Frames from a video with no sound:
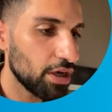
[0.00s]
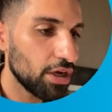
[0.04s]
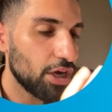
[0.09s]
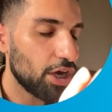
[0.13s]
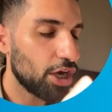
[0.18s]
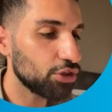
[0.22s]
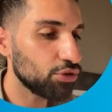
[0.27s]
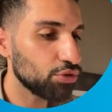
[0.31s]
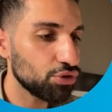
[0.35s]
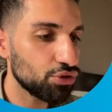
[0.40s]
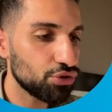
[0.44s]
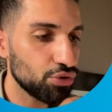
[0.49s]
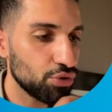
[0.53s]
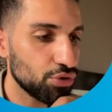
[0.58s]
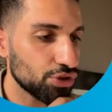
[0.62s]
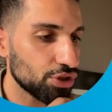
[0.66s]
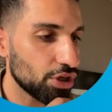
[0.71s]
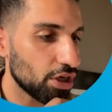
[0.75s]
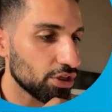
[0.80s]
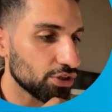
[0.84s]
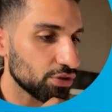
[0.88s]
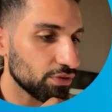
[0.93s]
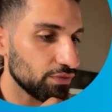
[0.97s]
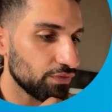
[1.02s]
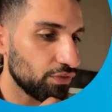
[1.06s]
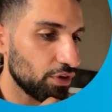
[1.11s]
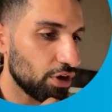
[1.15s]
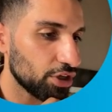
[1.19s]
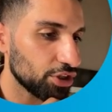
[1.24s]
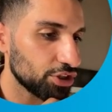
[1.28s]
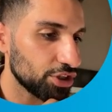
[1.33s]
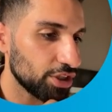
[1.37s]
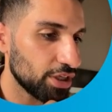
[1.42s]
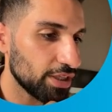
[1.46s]
I don't use custom
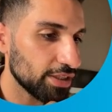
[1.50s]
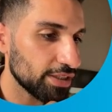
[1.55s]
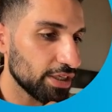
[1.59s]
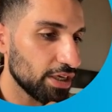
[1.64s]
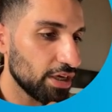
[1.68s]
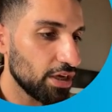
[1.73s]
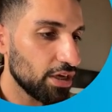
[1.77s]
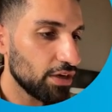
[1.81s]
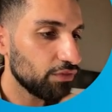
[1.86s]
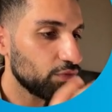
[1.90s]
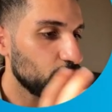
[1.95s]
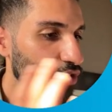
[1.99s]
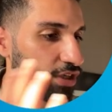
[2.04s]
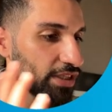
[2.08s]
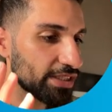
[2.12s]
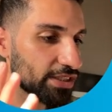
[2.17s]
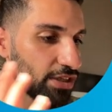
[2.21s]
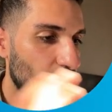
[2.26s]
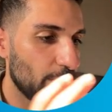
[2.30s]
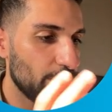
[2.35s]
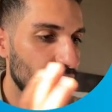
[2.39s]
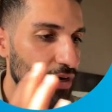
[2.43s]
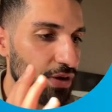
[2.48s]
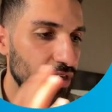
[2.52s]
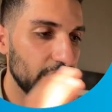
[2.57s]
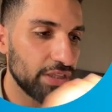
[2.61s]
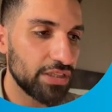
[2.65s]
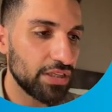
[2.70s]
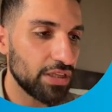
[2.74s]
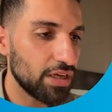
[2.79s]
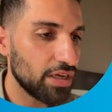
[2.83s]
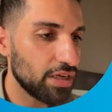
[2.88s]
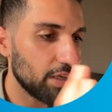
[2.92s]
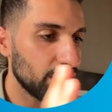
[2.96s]
functions. For the summary
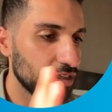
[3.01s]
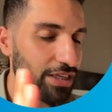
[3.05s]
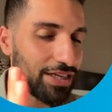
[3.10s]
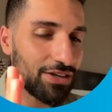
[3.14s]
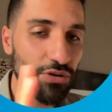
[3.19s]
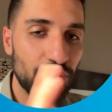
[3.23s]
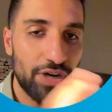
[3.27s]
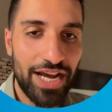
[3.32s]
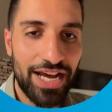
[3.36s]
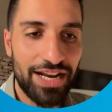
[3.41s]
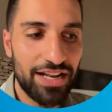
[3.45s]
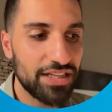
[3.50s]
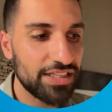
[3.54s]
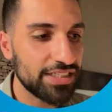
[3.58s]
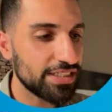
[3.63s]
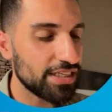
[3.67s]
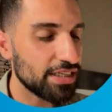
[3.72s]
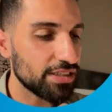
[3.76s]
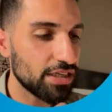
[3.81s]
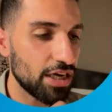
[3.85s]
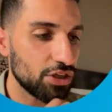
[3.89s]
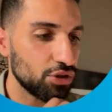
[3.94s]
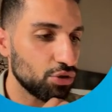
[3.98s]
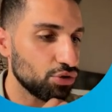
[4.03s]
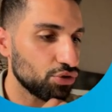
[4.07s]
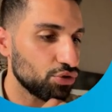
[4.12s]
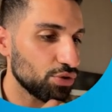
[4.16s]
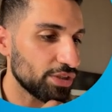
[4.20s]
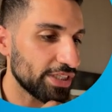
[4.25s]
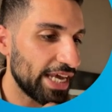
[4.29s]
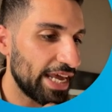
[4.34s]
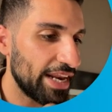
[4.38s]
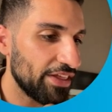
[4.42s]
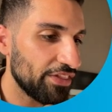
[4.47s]
or analysis, I don't use
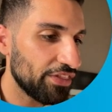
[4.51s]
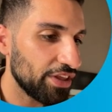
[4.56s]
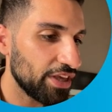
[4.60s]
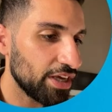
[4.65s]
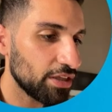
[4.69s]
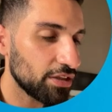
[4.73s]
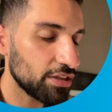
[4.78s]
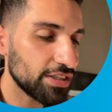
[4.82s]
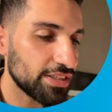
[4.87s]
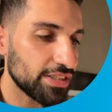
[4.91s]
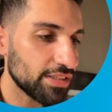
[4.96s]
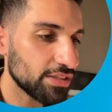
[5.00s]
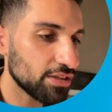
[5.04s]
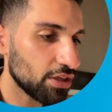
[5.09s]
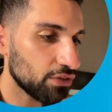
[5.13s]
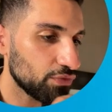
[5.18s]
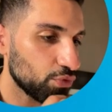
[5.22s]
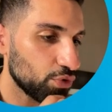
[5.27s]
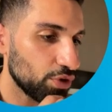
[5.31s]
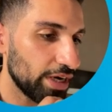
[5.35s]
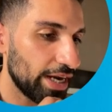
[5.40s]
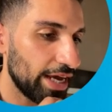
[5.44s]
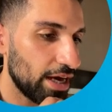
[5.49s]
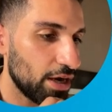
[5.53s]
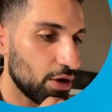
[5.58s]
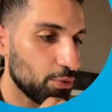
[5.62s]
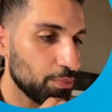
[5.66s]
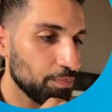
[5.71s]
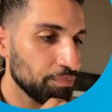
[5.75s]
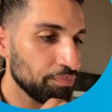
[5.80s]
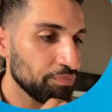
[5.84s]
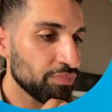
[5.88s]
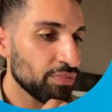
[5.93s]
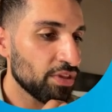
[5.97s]
anything. This is not for now.
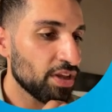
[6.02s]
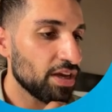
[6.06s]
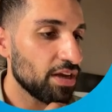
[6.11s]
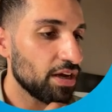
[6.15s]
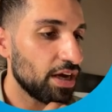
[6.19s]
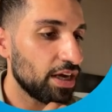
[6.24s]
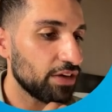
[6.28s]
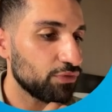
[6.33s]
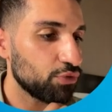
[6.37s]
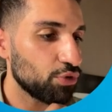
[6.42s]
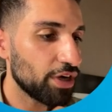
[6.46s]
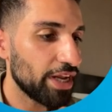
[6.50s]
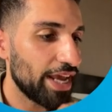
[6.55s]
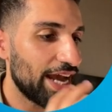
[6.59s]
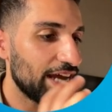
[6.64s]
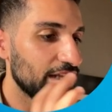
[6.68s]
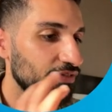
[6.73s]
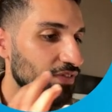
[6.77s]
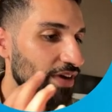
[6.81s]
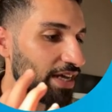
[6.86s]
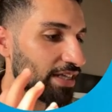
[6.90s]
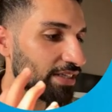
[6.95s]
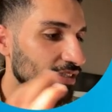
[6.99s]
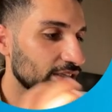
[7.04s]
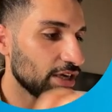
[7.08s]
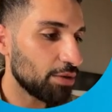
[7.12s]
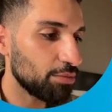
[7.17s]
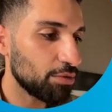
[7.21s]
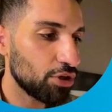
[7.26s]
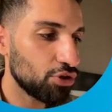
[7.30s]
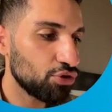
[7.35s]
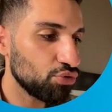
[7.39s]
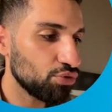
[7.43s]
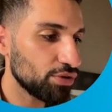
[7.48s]
And for the advanced, I'm
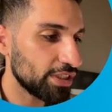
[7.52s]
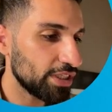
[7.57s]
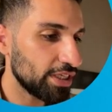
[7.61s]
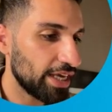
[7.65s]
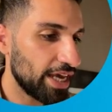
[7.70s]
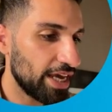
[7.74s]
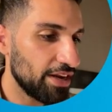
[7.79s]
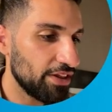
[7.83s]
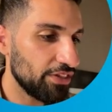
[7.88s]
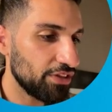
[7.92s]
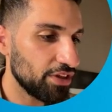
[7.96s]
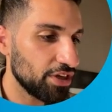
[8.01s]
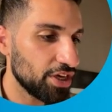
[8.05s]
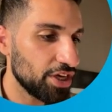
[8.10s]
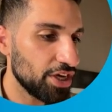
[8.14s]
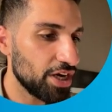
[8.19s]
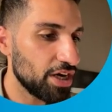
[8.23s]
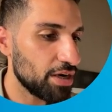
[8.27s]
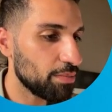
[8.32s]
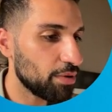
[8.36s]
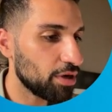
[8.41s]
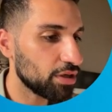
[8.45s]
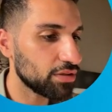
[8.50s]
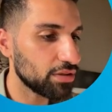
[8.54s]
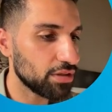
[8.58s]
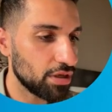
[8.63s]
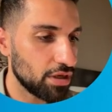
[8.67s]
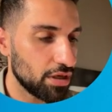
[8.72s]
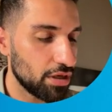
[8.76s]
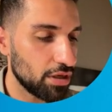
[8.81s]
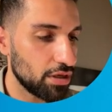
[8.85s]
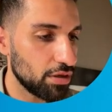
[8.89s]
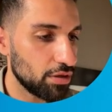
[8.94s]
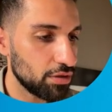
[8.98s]
not using anything here, but
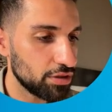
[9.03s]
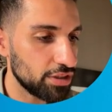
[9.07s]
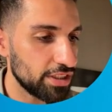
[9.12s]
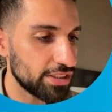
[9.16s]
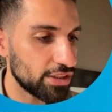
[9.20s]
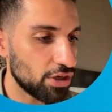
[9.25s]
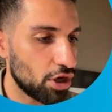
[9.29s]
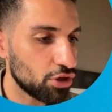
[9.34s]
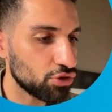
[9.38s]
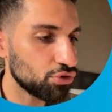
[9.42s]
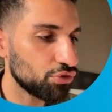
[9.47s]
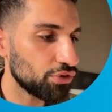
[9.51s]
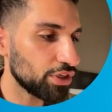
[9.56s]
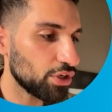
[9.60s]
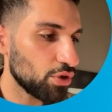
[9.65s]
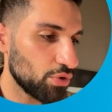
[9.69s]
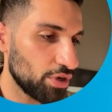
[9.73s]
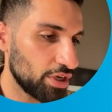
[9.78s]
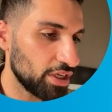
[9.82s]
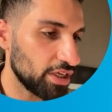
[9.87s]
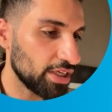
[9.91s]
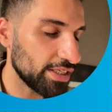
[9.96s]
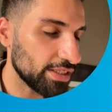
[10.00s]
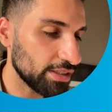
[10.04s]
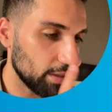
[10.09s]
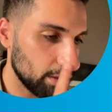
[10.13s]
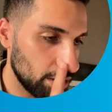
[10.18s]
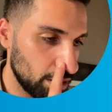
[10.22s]
this auto recording is